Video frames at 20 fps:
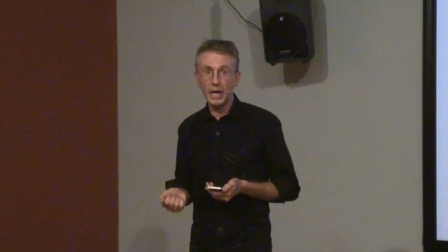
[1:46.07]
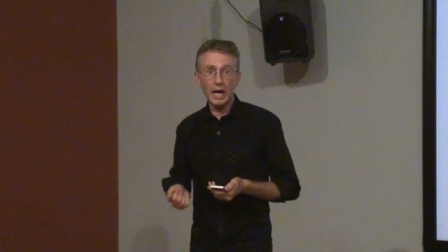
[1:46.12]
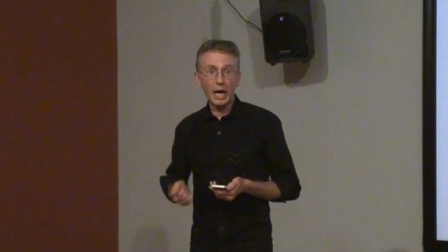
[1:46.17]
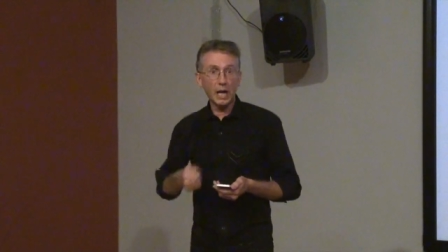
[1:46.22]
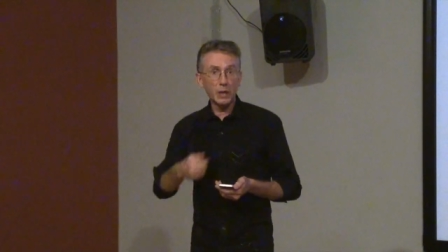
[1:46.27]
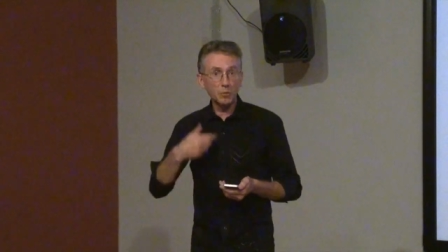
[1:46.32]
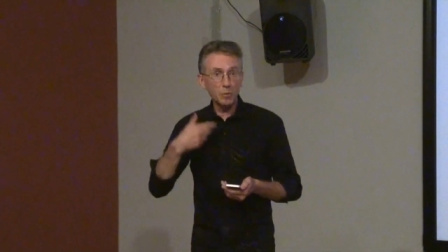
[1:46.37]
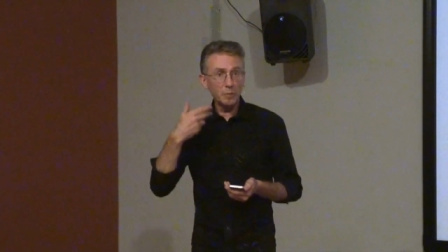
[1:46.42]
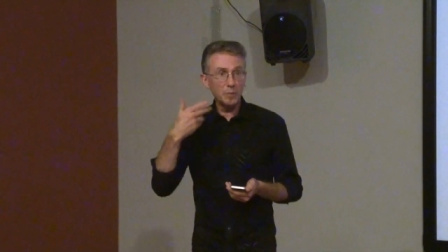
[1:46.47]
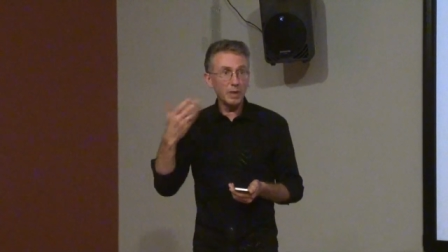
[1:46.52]

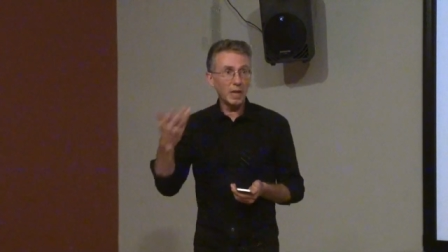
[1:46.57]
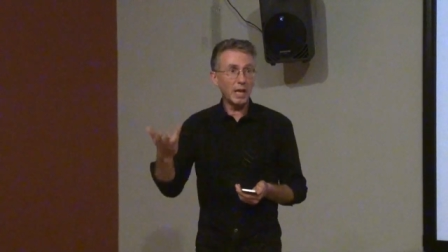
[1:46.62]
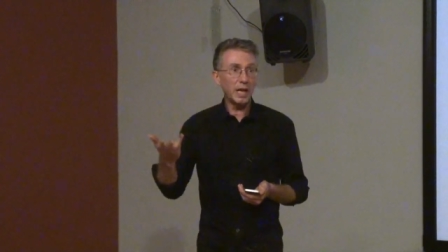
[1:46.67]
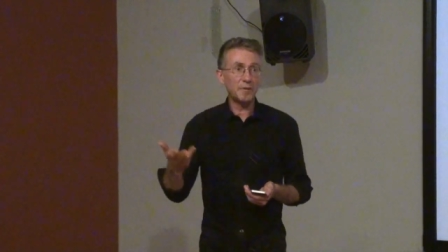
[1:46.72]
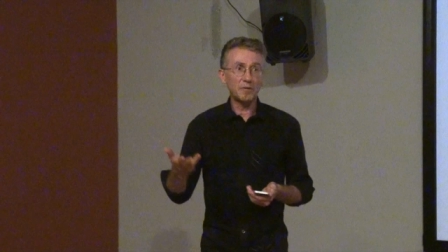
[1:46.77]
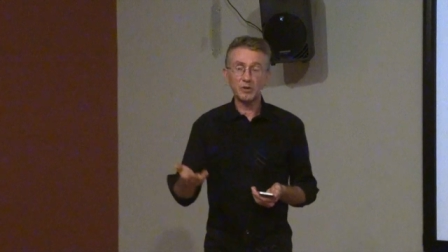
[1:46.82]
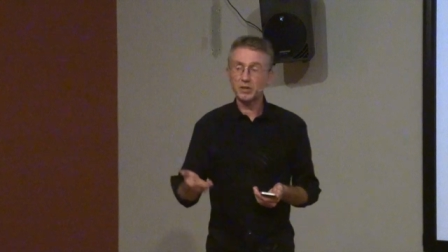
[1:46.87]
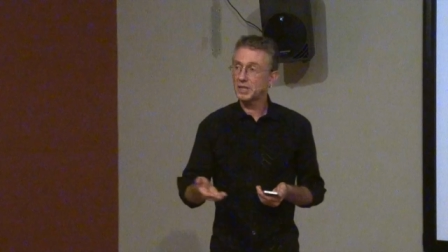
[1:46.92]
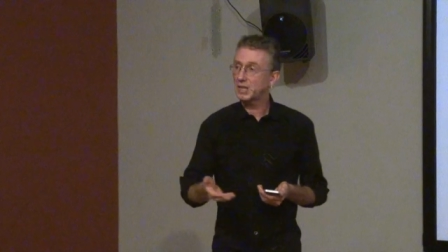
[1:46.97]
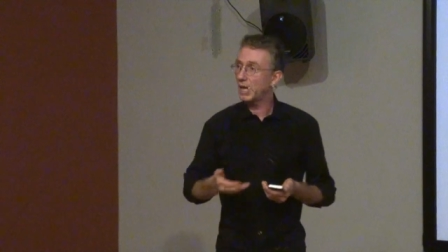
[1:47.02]
and we
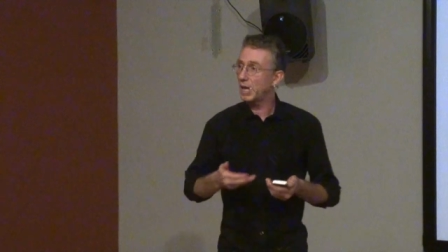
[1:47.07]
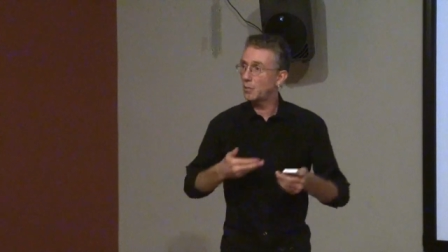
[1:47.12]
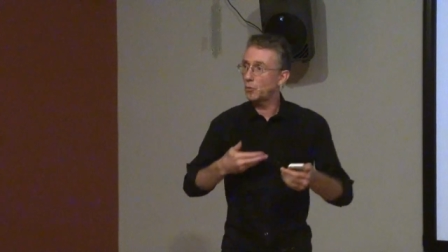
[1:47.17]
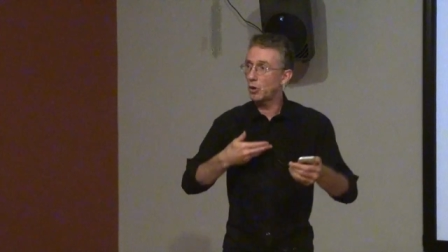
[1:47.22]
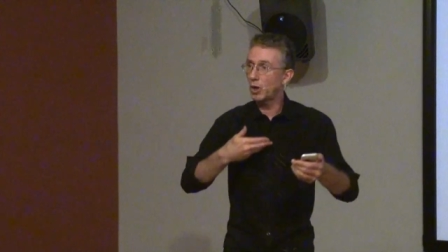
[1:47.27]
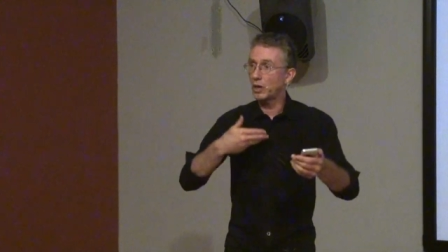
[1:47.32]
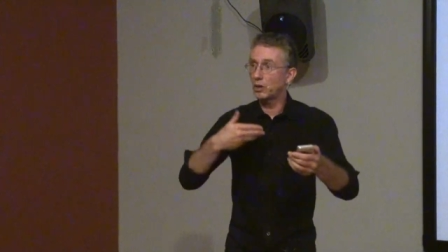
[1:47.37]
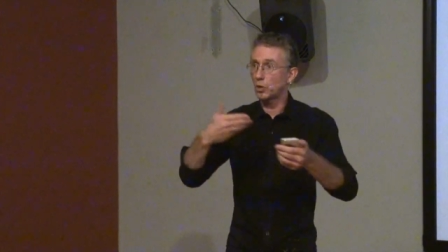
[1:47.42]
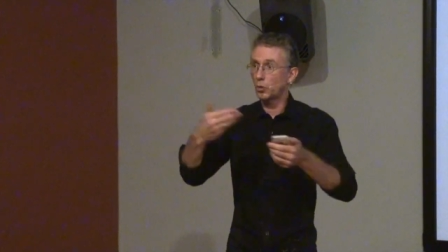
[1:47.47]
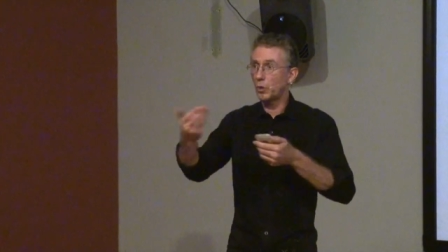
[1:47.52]
behave the same
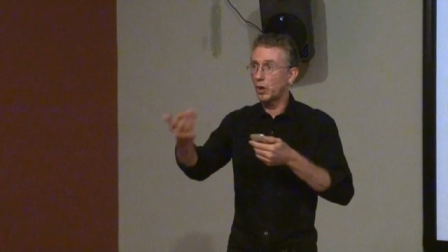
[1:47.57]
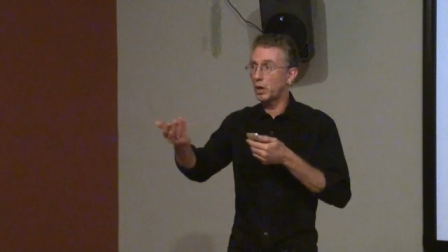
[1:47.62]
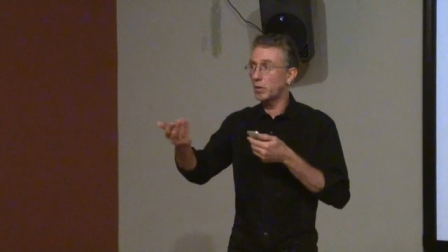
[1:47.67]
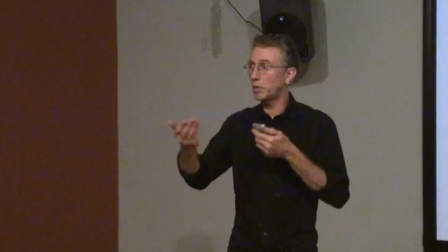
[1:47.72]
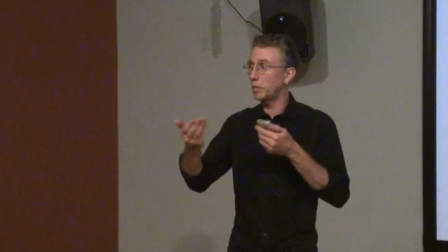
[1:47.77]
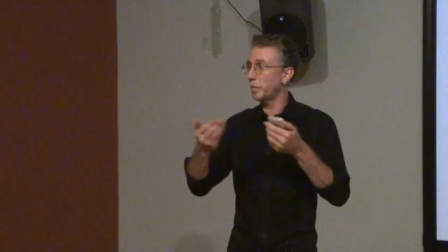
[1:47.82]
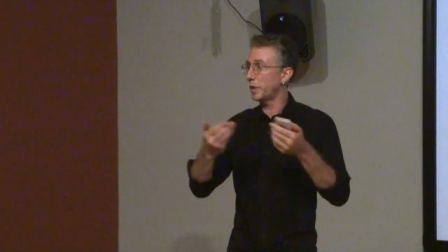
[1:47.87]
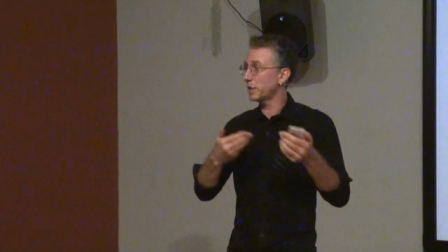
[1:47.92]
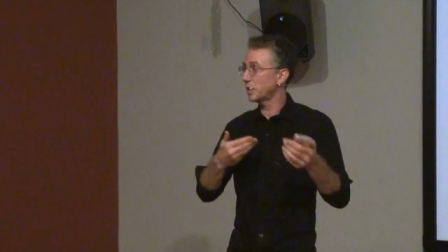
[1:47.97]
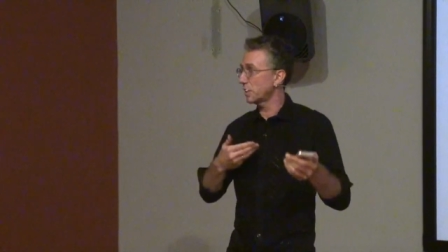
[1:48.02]
way in the way
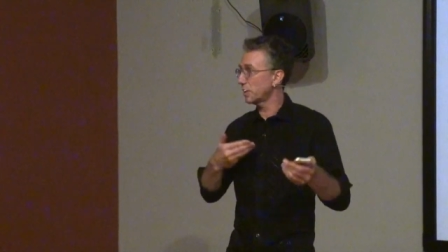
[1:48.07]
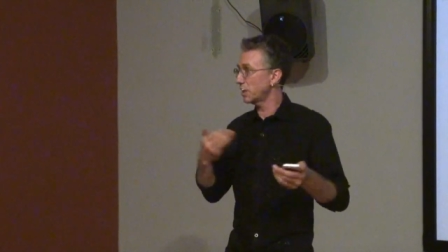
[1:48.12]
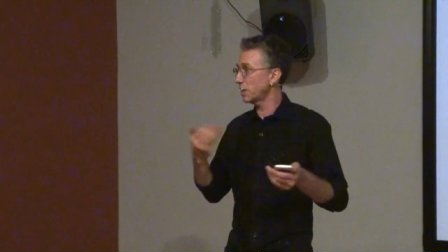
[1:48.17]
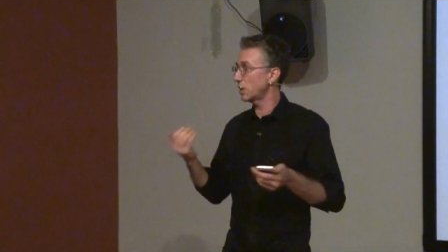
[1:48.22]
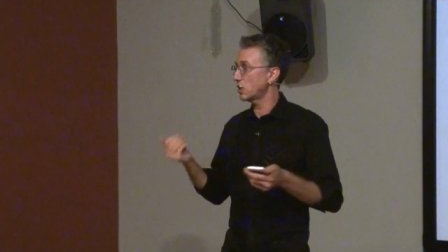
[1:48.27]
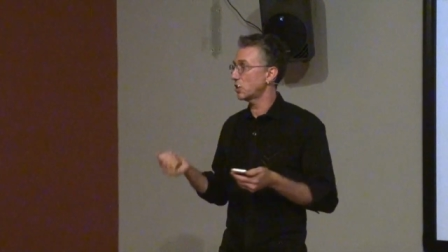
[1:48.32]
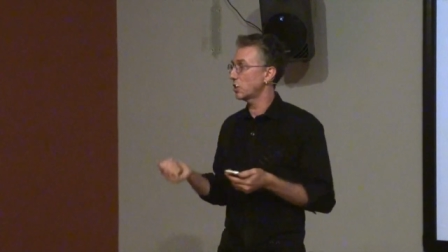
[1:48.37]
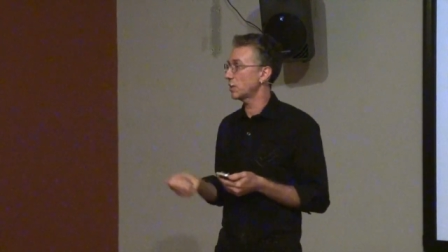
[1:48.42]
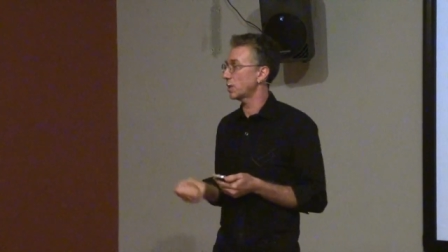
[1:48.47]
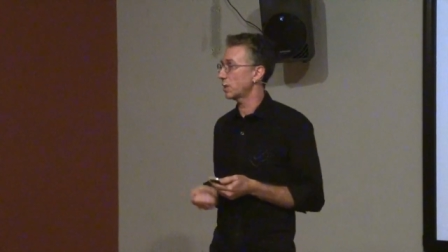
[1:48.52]
we make
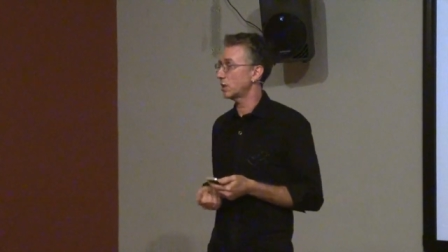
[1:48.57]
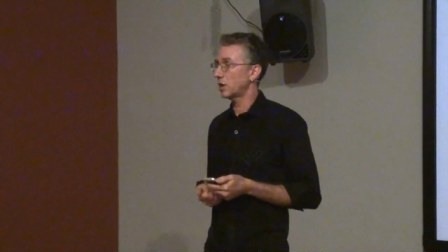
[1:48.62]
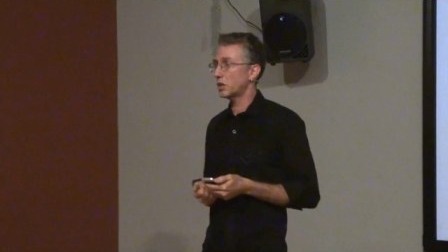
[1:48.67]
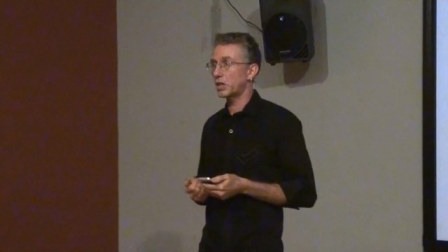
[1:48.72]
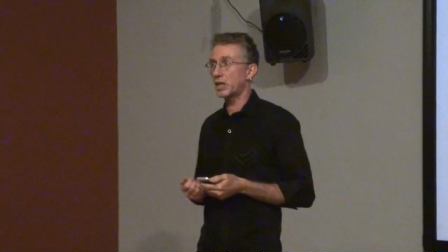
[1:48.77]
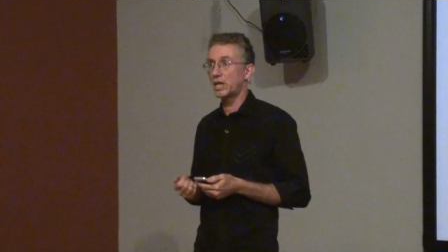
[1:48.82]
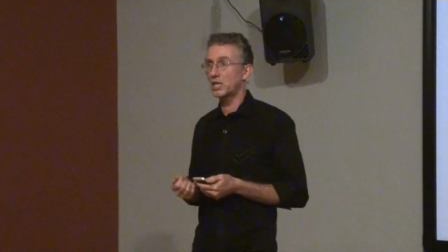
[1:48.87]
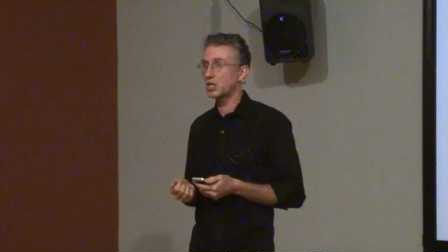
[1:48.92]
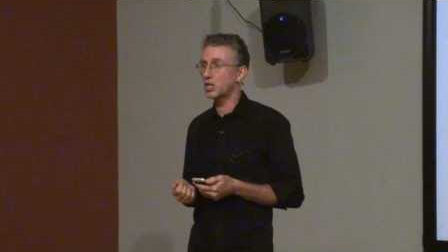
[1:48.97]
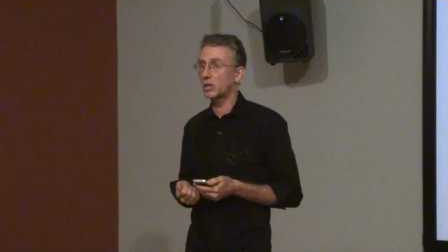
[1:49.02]
decisions and
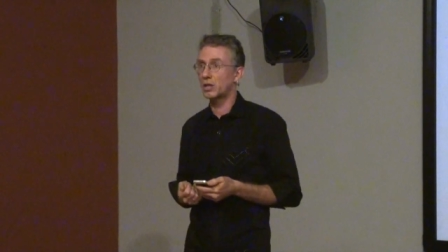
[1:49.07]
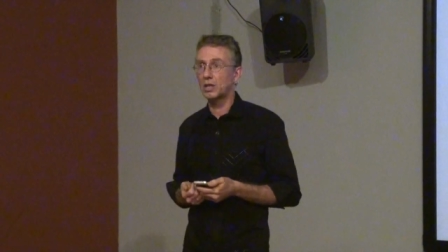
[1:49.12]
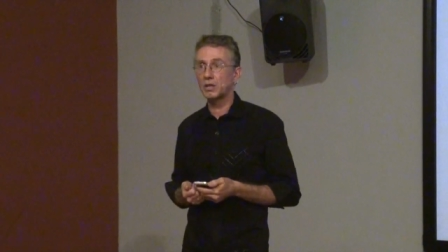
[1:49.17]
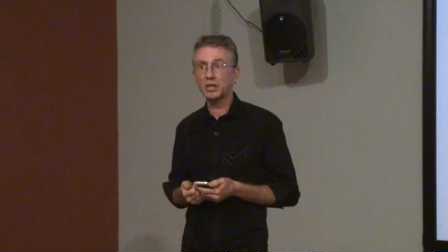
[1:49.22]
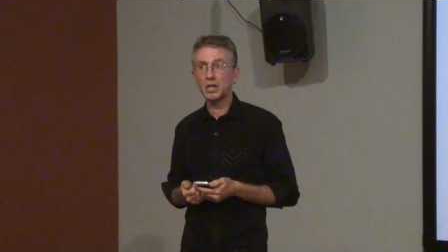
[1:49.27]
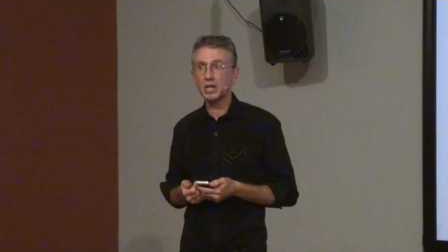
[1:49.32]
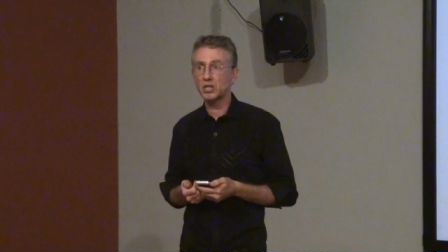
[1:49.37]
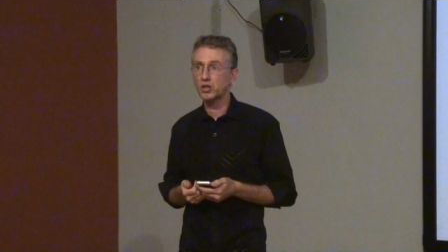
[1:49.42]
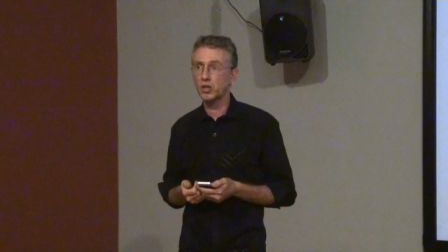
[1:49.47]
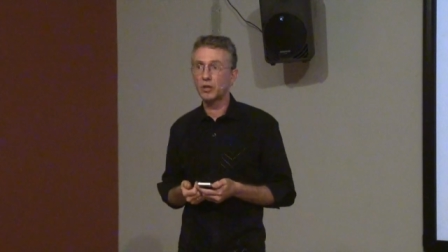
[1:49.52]
engage,
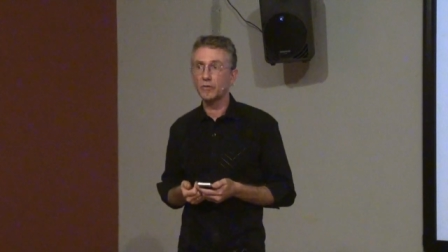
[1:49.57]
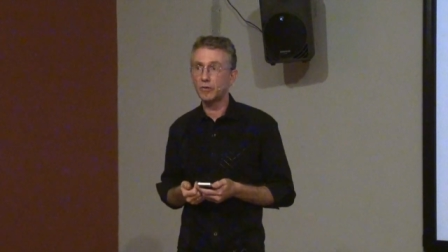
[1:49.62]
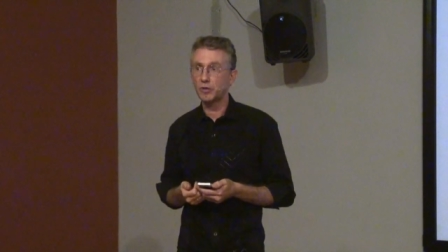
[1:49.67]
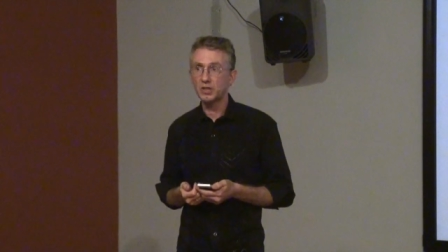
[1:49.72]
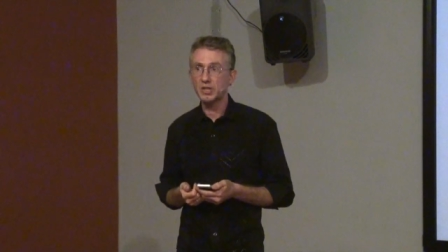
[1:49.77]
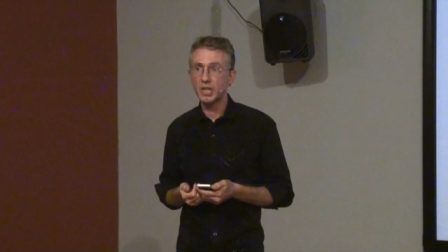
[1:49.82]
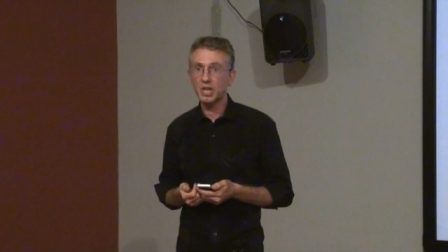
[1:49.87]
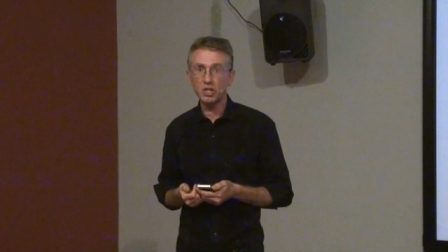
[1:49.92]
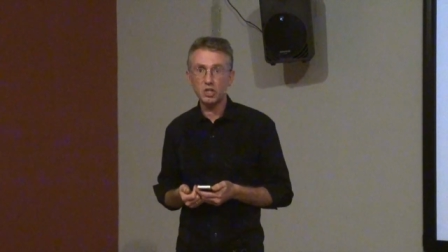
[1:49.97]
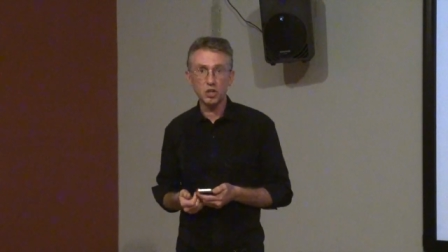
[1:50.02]
engage
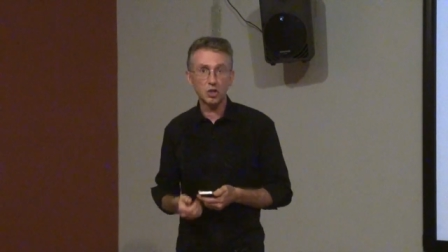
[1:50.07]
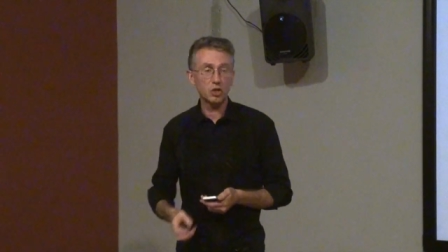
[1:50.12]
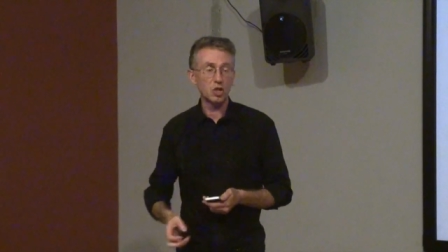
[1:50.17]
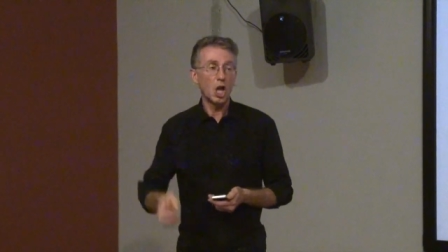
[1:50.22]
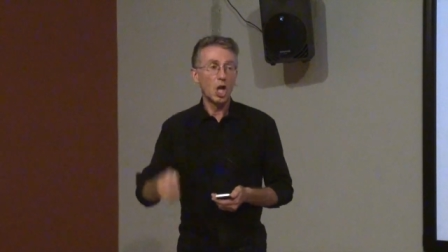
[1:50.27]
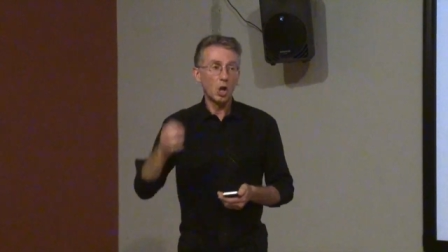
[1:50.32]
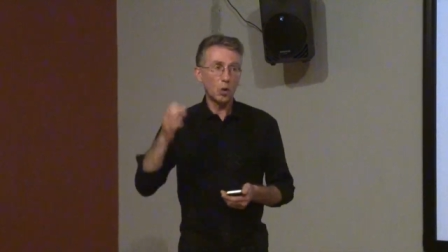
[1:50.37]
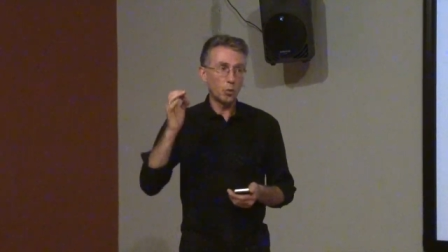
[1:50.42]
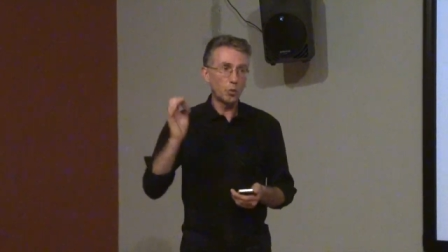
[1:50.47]
conversations,